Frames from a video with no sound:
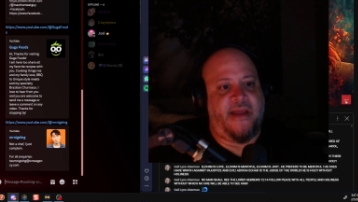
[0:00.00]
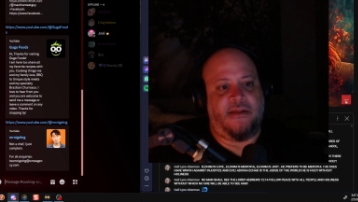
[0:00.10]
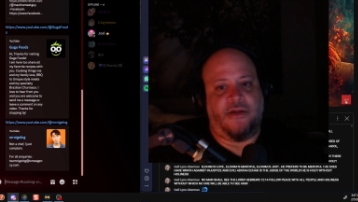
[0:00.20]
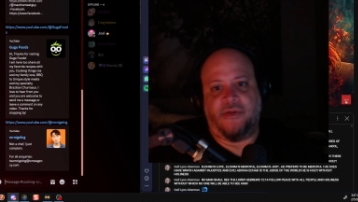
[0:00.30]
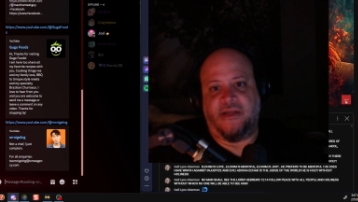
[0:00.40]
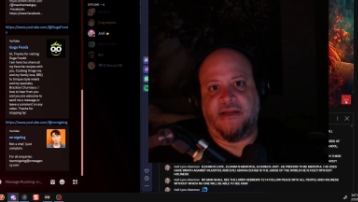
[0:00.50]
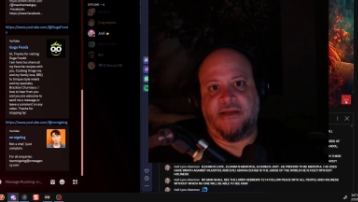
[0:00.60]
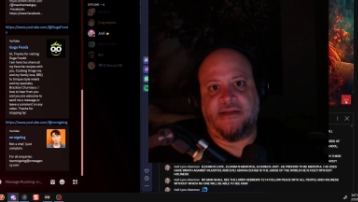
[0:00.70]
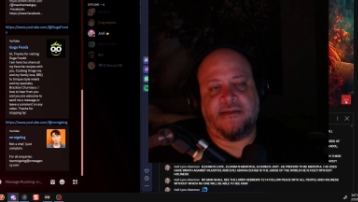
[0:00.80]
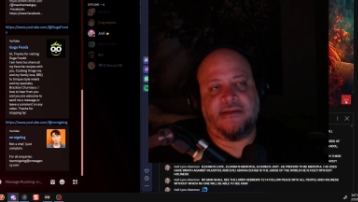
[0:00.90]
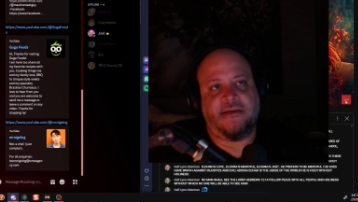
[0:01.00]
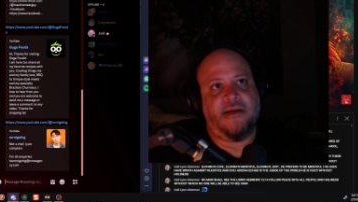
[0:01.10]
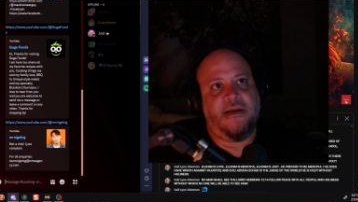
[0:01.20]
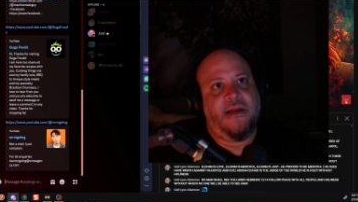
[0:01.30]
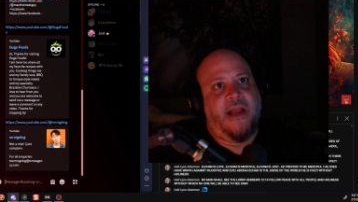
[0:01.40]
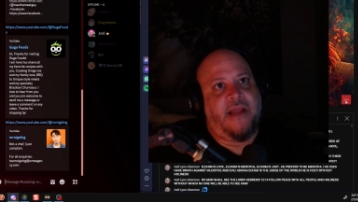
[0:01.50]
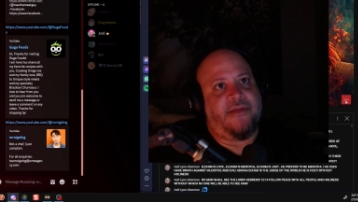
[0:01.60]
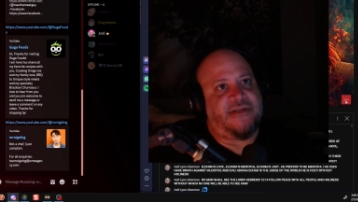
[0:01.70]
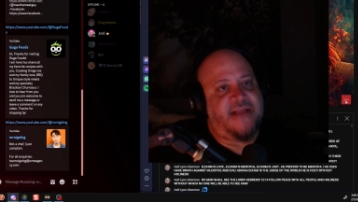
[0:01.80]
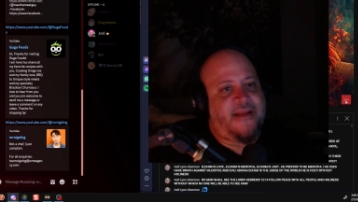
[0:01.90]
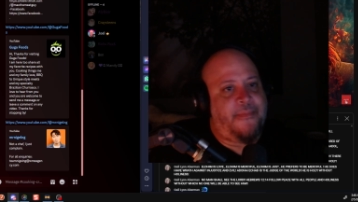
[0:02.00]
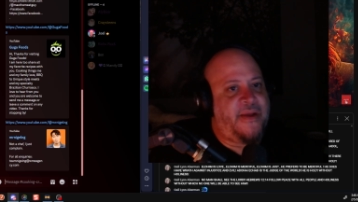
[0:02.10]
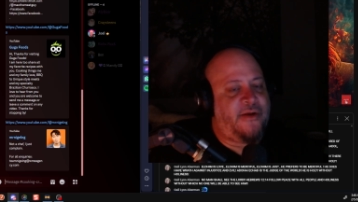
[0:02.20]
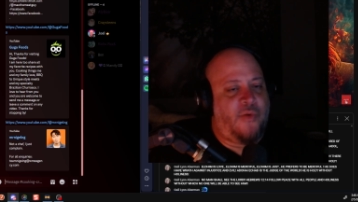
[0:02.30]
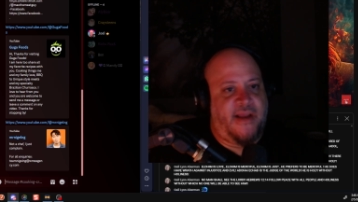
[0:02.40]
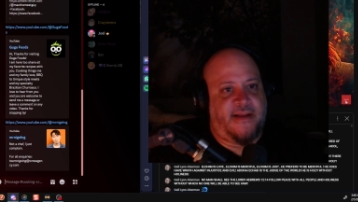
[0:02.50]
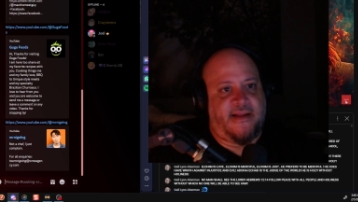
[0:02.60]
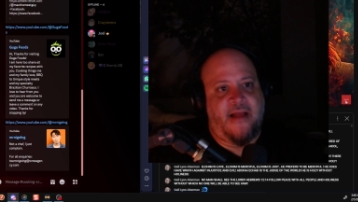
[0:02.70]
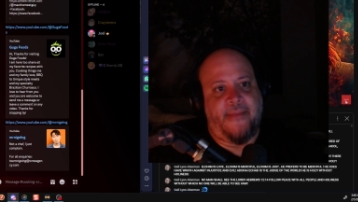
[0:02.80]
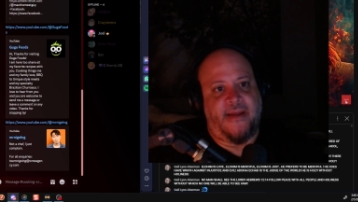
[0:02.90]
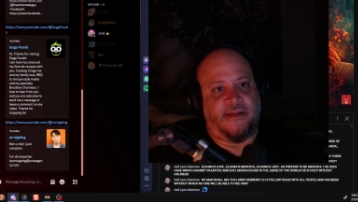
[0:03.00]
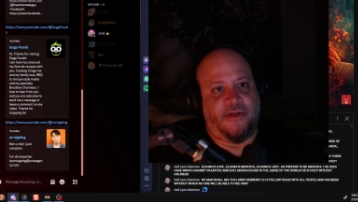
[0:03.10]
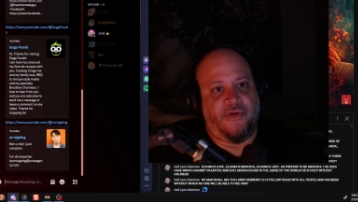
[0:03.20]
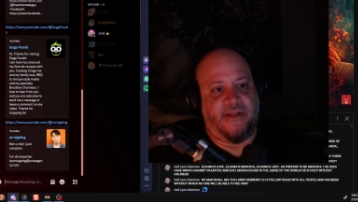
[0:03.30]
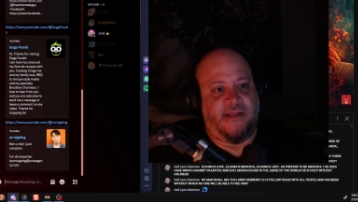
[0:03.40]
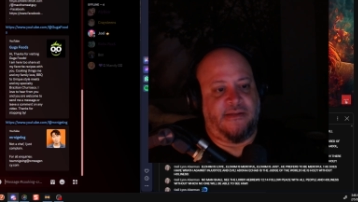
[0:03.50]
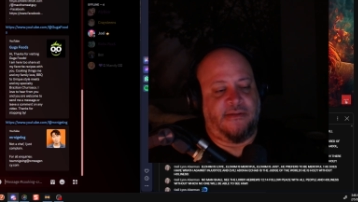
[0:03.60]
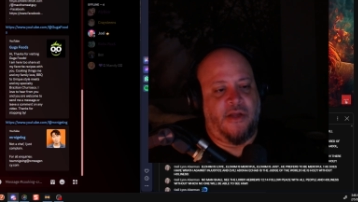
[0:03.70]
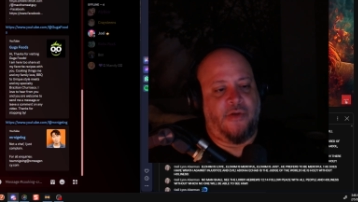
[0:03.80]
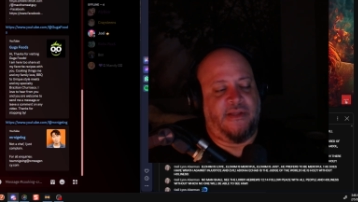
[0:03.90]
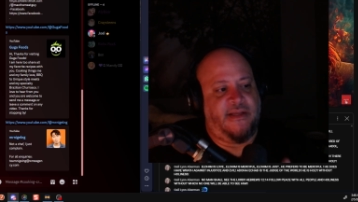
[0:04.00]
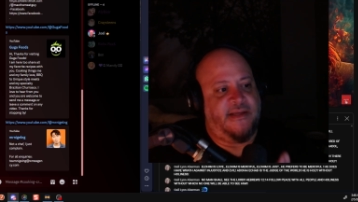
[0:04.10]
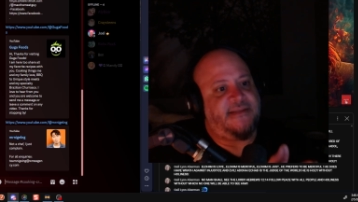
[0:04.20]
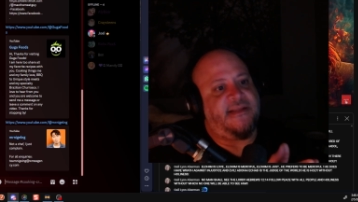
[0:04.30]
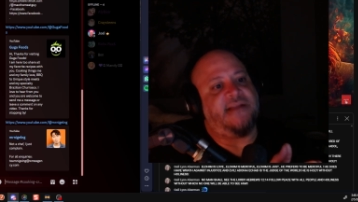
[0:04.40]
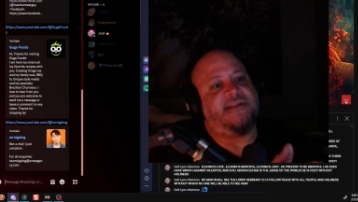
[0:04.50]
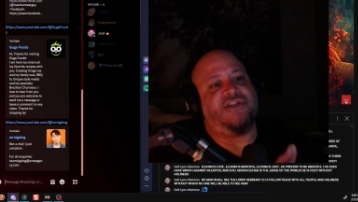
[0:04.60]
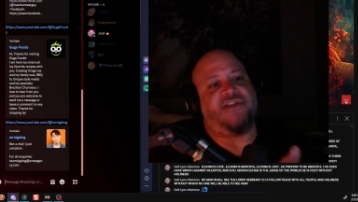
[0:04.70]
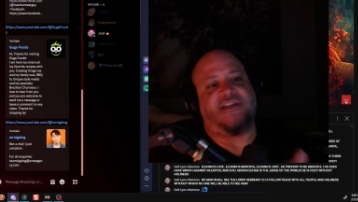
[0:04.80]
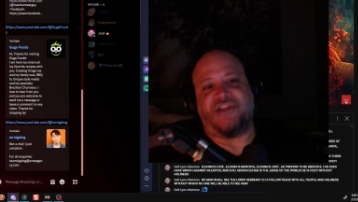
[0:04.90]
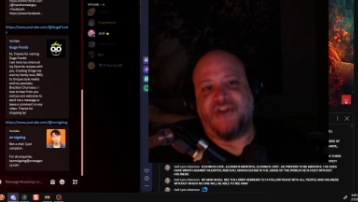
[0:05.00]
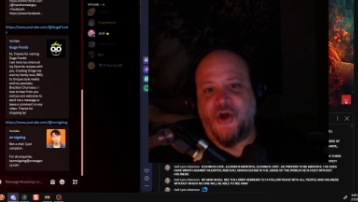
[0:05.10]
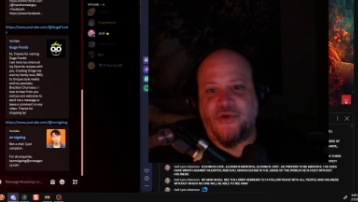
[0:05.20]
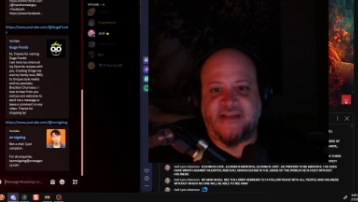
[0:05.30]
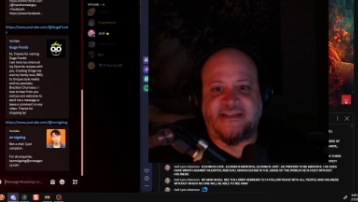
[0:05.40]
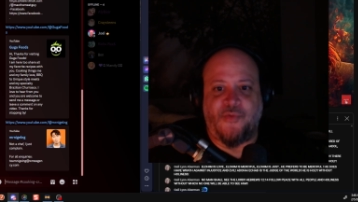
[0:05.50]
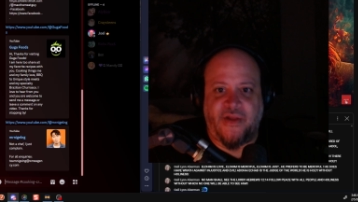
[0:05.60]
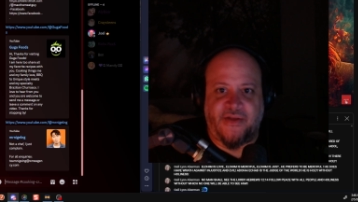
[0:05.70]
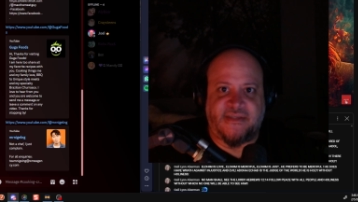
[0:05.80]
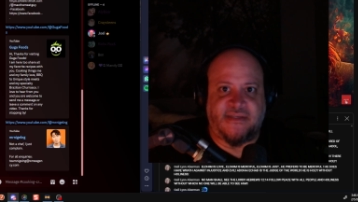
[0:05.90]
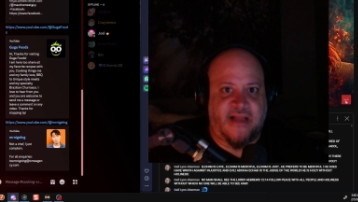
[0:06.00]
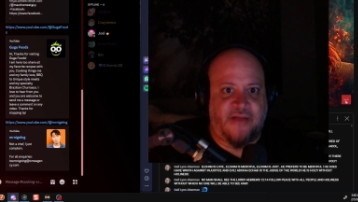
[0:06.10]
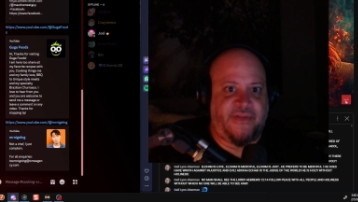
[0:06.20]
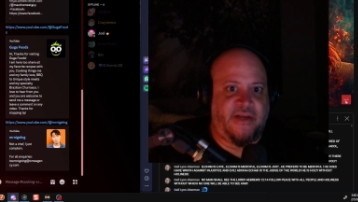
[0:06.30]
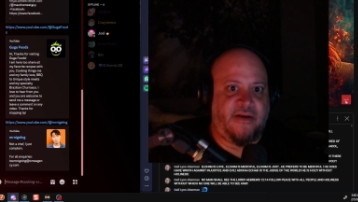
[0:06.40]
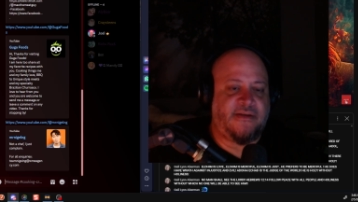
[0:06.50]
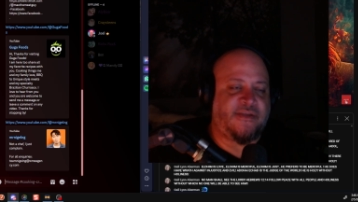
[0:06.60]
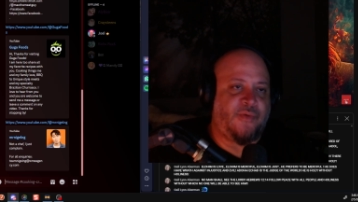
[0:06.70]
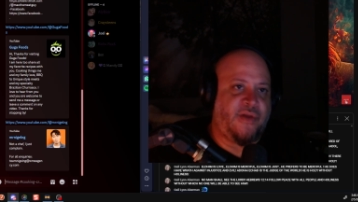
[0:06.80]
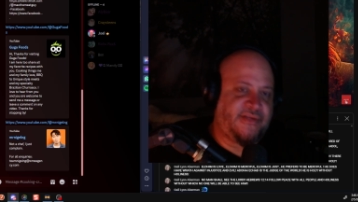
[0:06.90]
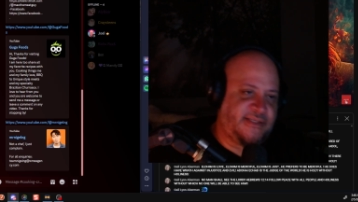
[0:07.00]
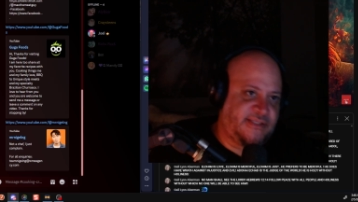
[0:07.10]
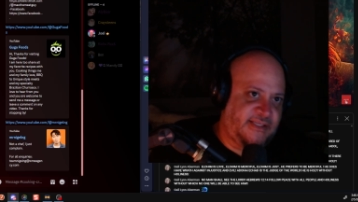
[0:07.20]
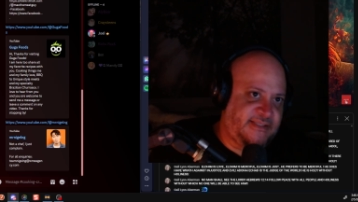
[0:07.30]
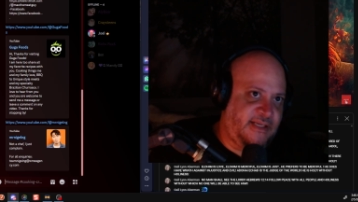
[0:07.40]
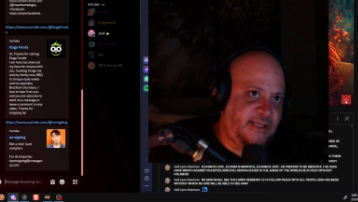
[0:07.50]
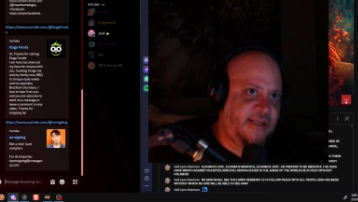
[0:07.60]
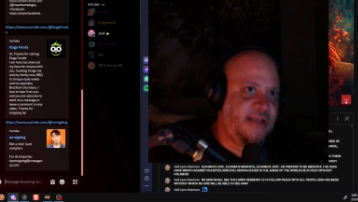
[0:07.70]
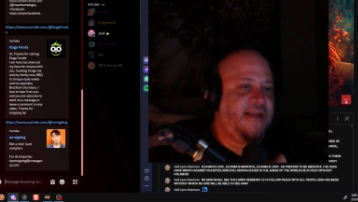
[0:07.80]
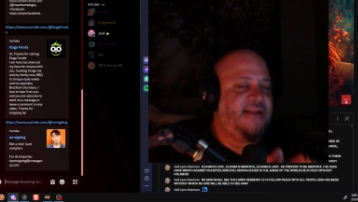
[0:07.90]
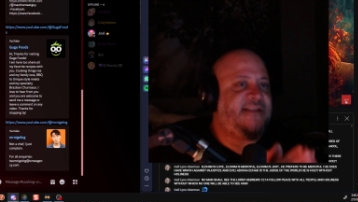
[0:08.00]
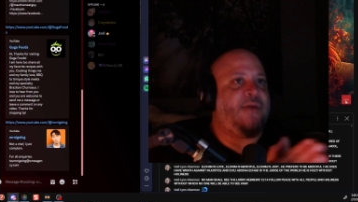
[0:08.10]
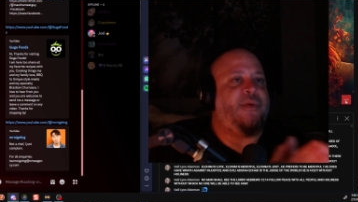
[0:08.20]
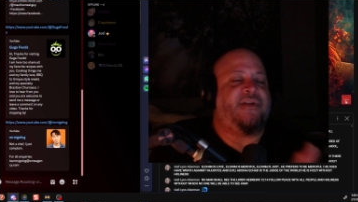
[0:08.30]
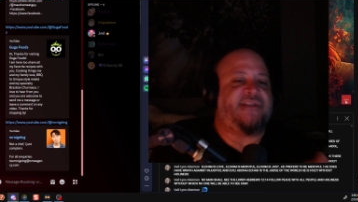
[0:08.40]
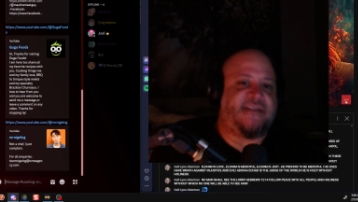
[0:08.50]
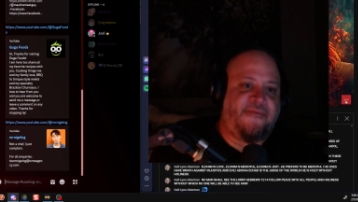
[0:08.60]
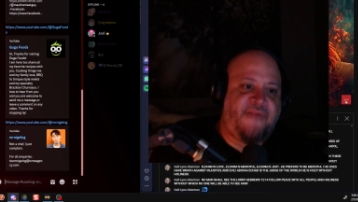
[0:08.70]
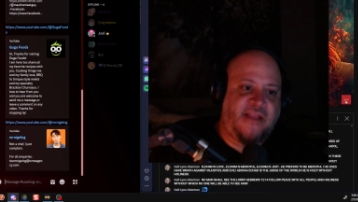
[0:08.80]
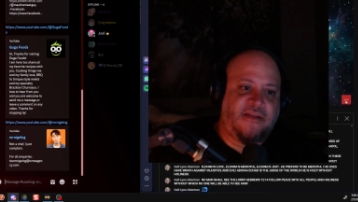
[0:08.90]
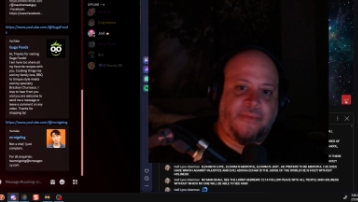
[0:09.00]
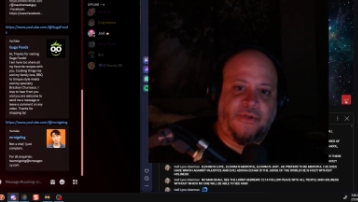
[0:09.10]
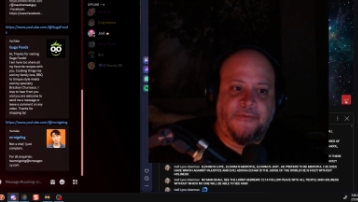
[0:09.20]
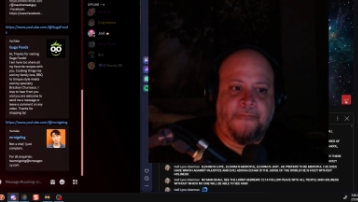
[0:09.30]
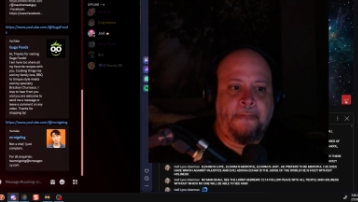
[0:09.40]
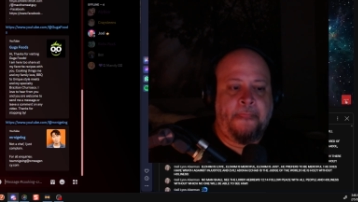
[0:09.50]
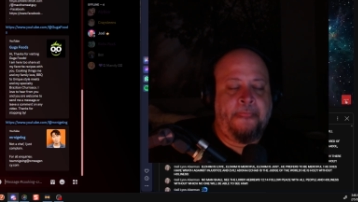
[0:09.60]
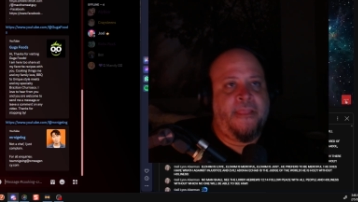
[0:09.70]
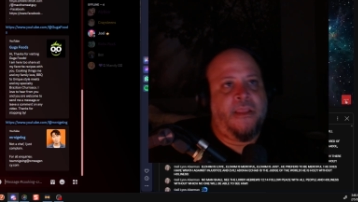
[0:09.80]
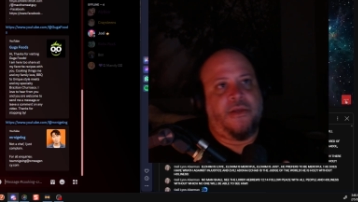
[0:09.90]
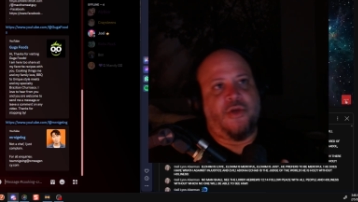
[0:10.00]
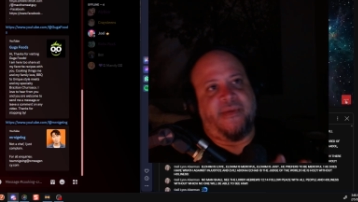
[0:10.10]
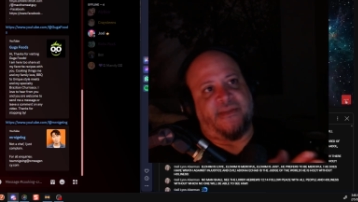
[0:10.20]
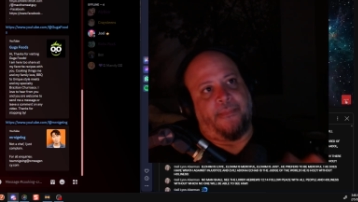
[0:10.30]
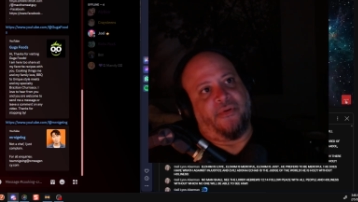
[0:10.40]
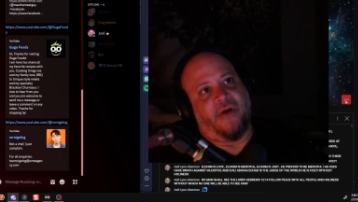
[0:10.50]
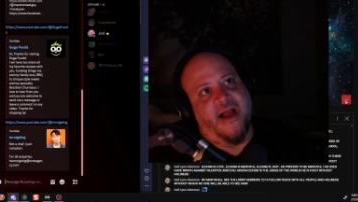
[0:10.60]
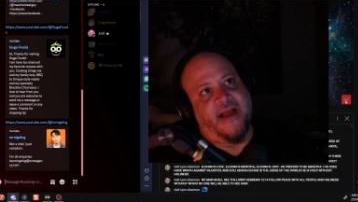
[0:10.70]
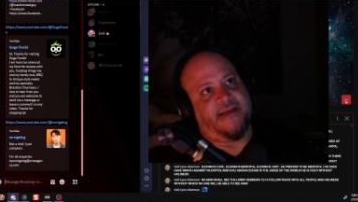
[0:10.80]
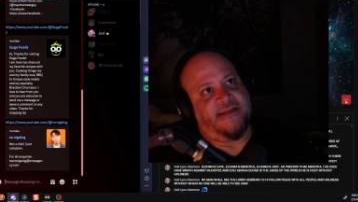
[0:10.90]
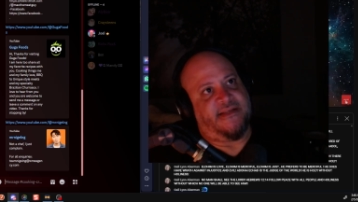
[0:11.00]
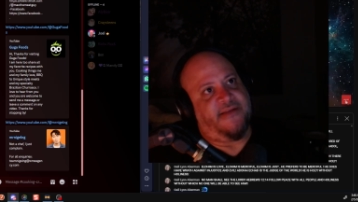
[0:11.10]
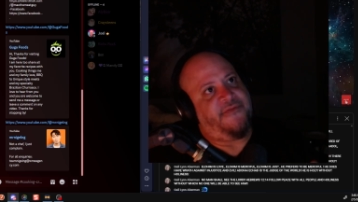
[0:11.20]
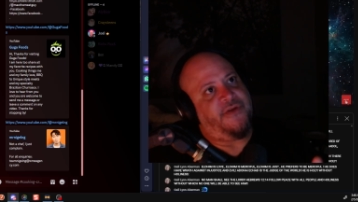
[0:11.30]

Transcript: loneliness. And there's not a better way to combat loneliness than to just know that someone else is out there, someone else is listening, someone else is available. You'd be surprised if,